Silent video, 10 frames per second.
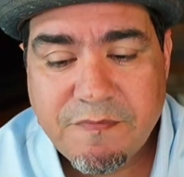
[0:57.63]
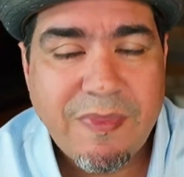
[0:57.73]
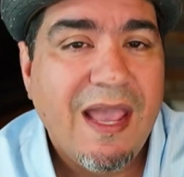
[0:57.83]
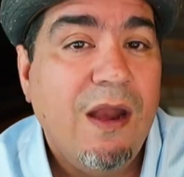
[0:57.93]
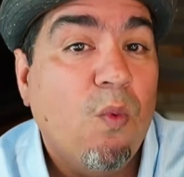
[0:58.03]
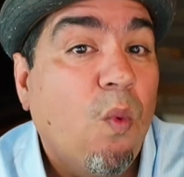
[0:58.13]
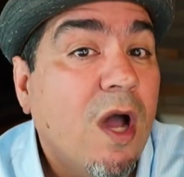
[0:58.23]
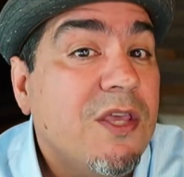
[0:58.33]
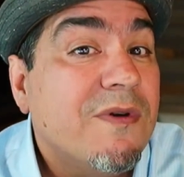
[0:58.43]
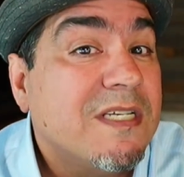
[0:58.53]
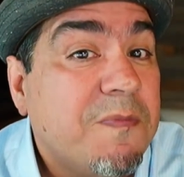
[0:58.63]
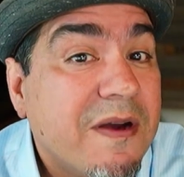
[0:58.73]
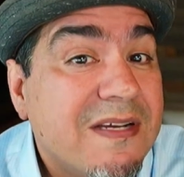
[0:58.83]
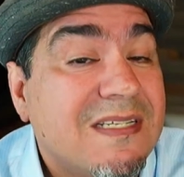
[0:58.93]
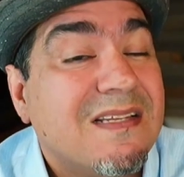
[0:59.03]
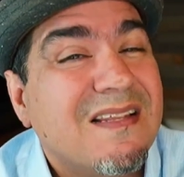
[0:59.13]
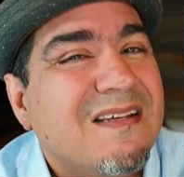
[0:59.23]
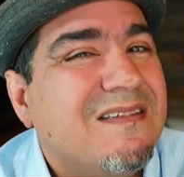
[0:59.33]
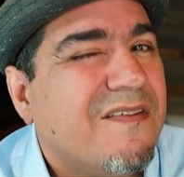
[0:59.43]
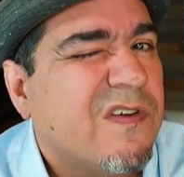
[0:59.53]
And what you experience is a little
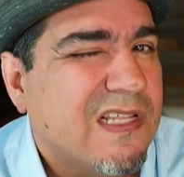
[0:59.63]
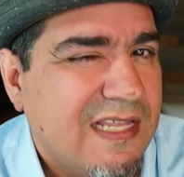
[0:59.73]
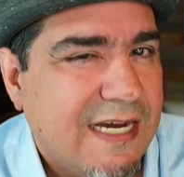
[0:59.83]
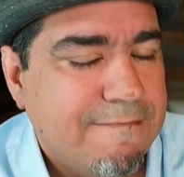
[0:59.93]
different than that.